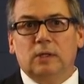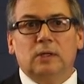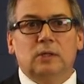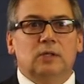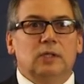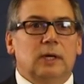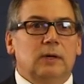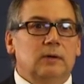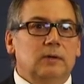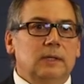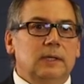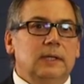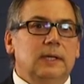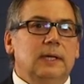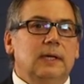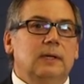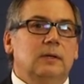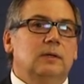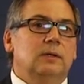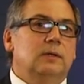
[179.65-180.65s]
You generally
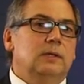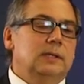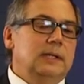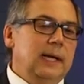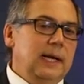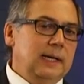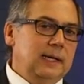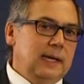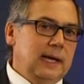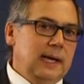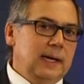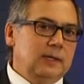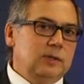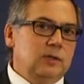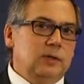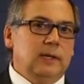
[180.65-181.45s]
need either a 10 gauge